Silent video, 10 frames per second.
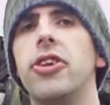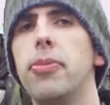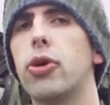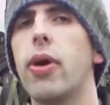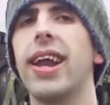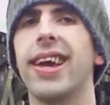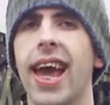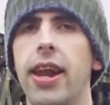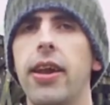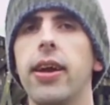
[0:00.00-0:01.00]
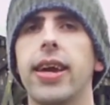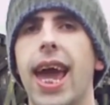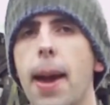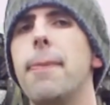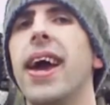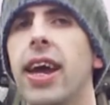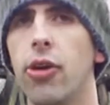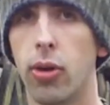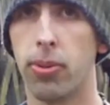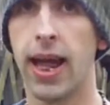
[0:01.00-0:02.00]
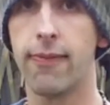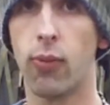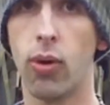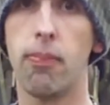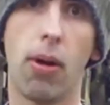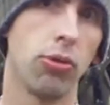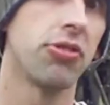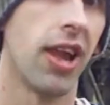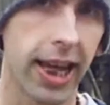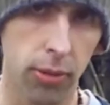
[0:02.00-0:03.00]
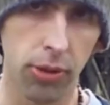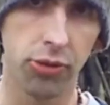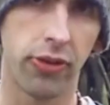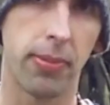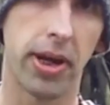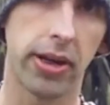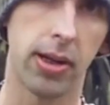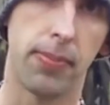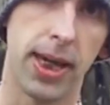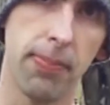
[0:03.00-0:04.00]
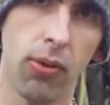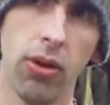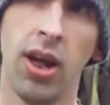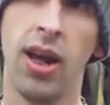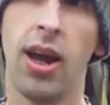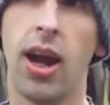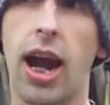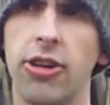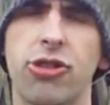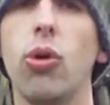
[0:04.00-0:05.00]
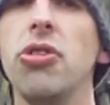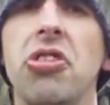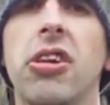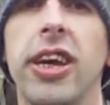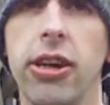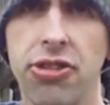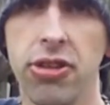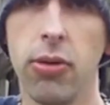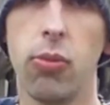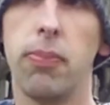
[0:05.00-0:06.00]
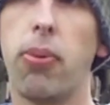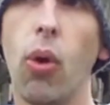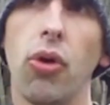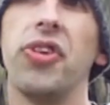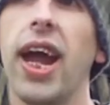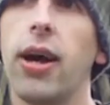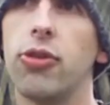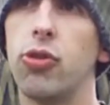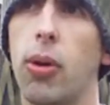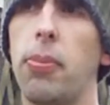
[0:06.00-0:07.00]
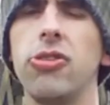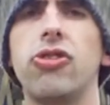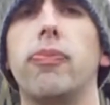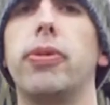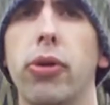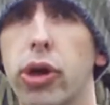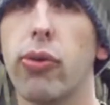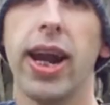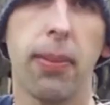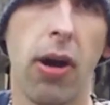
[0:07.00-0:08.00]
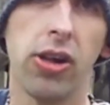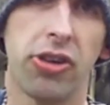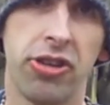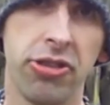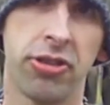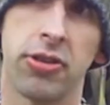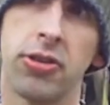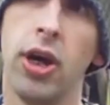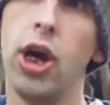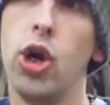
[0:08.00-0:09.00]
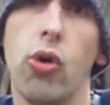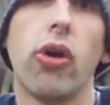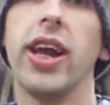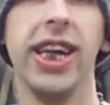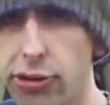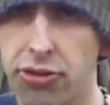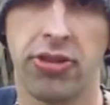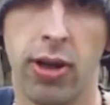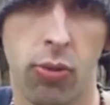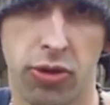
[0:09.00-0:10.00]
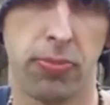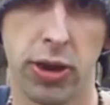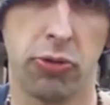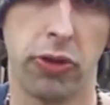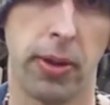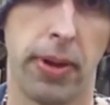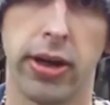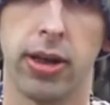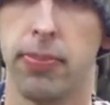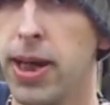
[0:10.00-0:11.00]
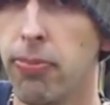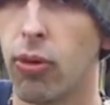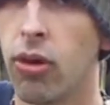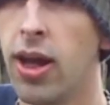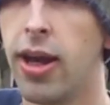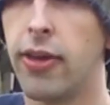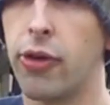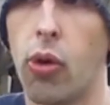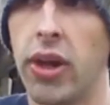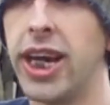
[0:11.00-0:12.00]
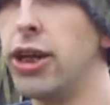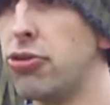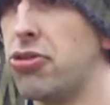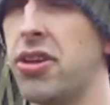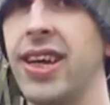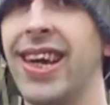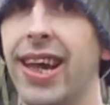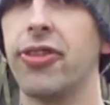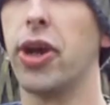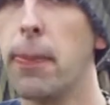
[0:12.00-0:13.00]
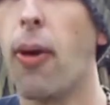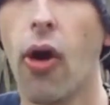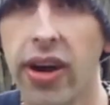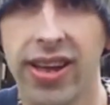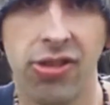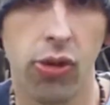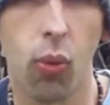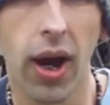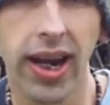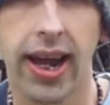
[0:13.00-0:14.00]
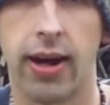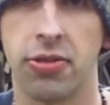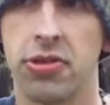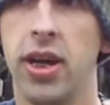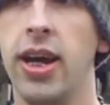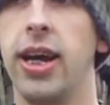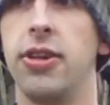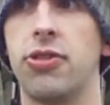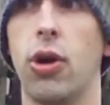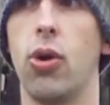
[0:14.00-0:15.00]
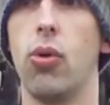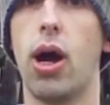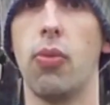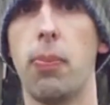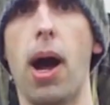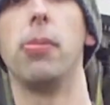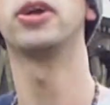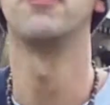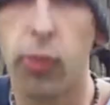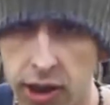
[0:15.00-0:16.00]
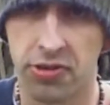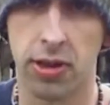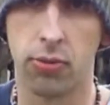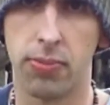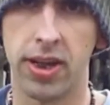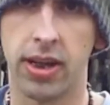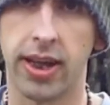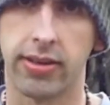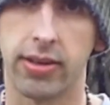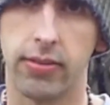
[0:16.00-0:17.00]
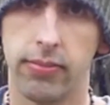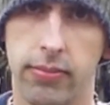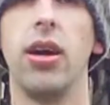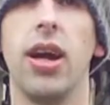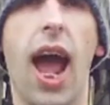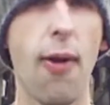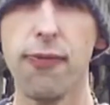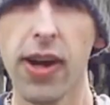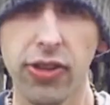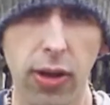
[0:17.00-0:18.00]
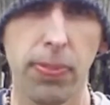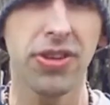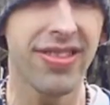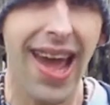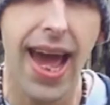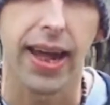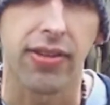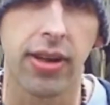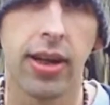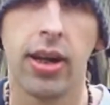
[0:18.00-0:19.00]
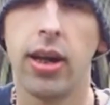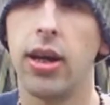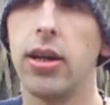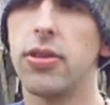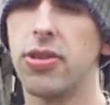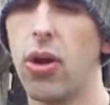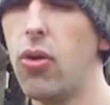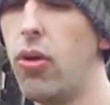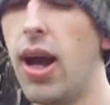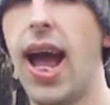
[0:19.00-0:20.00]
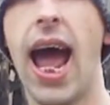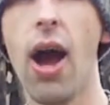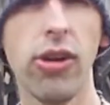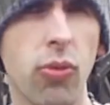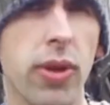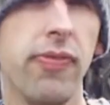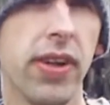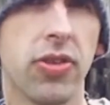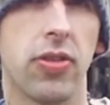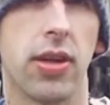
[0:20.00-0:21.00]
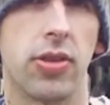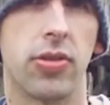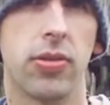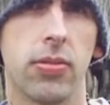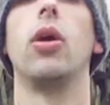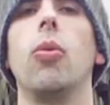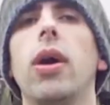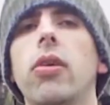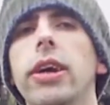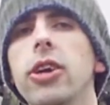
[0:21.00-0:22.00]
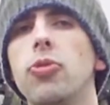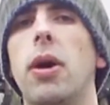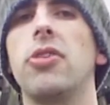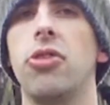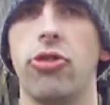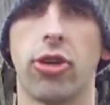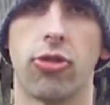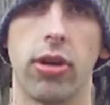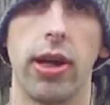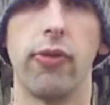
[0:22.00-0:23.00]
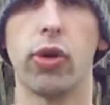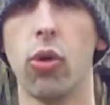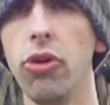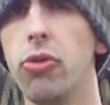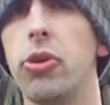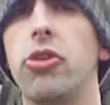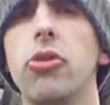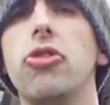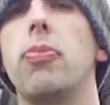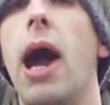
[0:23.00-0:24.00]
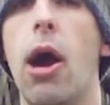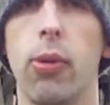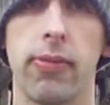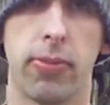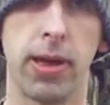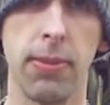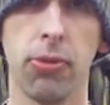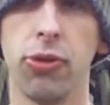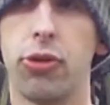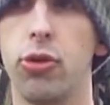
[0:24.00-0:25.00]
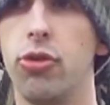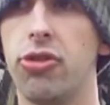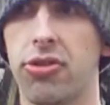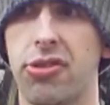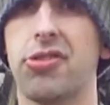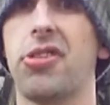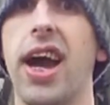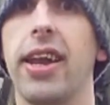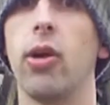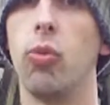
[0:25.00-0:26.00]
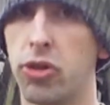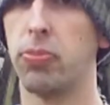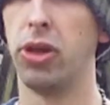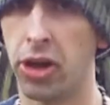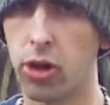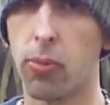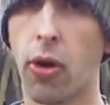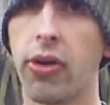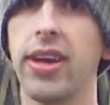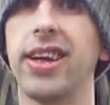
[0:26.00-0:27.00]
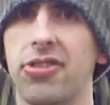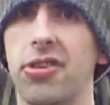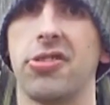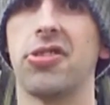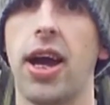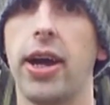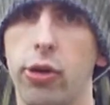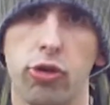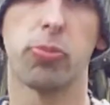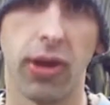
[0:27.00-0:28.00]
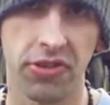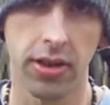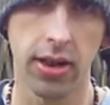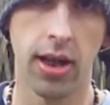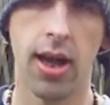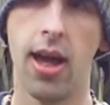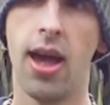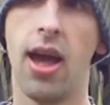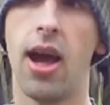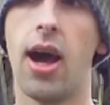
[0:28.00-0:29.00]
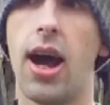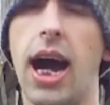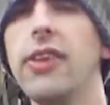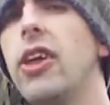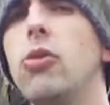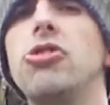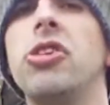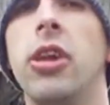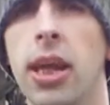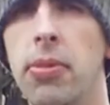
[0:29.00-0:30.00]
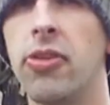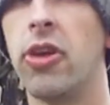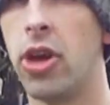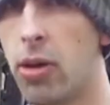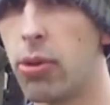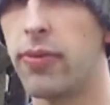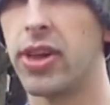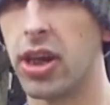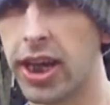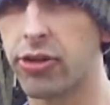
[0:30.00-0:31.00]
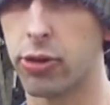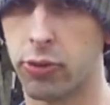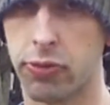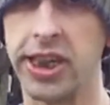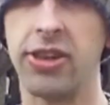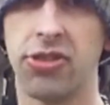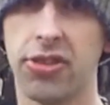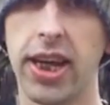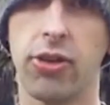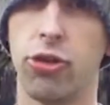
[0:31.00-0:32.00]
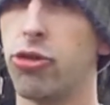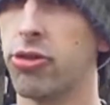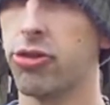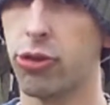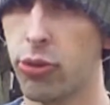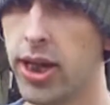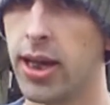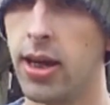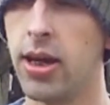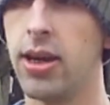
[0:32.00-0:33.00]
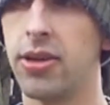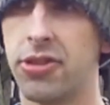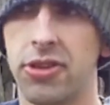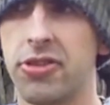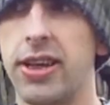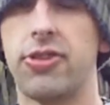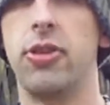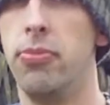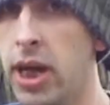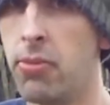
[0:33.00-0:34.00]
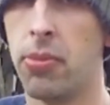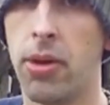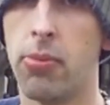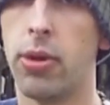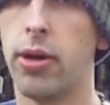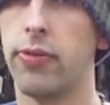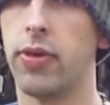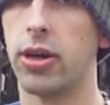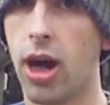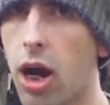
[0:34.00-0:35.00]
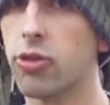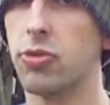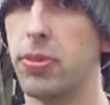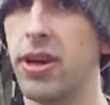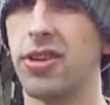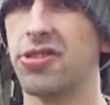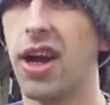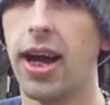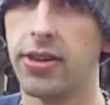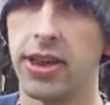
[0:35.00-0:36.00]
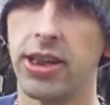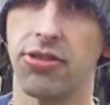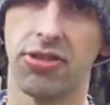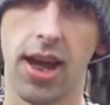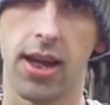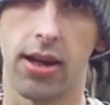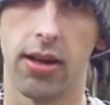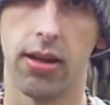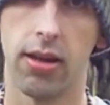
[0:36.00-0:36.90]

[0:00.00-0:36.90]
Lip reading: a Democratic candidate campaigned on a platform most likable to the American people, our choice in leadership would boil down to a bunch of bureaucratic politicians who aren't interested in what's best for the American people. They're only interested in getting their party into the White House. And so a Republican president would be elected. How fucked up is that? So how can we fix this? Well, here's my suggestion. If we're going to reduce the power of the people to just deciding which political party gets to decide who's president, I think we should limit the number of electors for each state to just 3. Since that's the minimum number of congressmen assigned to each state.